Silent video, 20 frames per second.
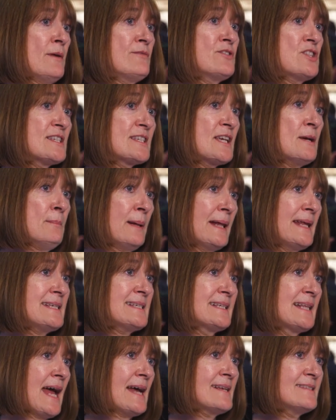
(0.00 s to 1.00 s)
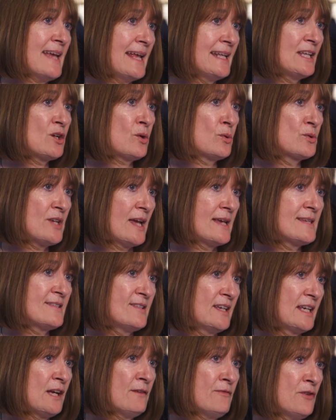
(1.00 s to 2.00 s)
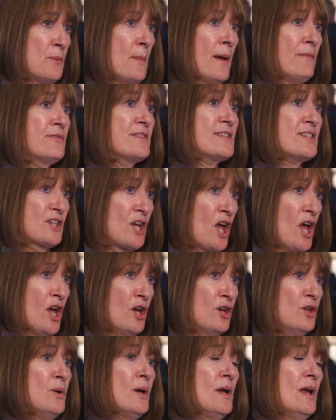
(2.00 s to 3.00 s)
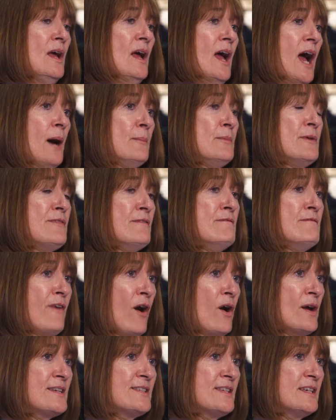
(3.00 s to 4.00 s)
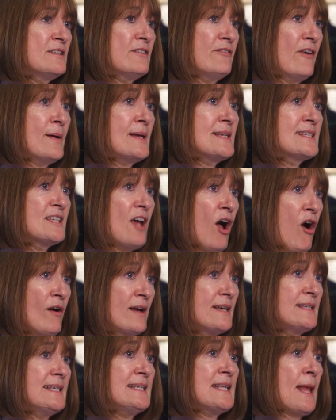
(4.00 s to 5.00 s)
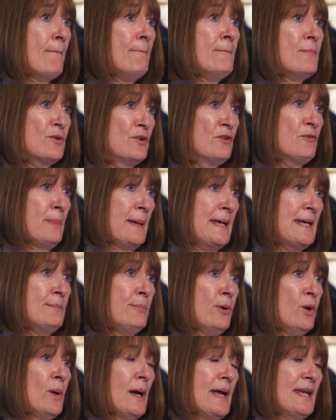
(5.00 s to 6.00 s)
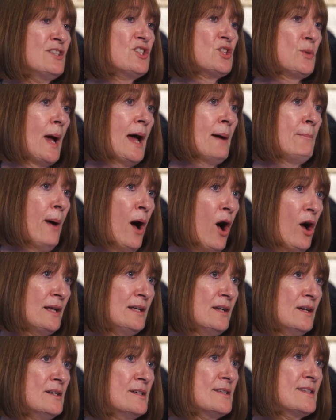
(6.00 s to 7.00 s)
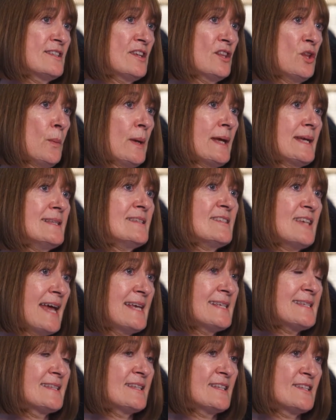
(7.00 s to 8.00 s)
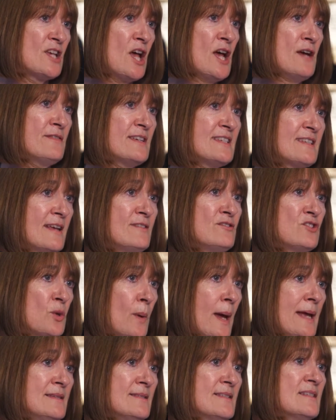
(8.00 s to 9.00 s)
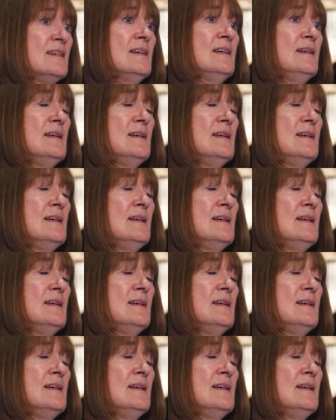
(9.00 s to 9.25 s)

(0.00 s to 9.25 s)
We've just completed our technical testing a few months ago, and we've invited a very tiny number of people into our pilot so that we can test the service end to end.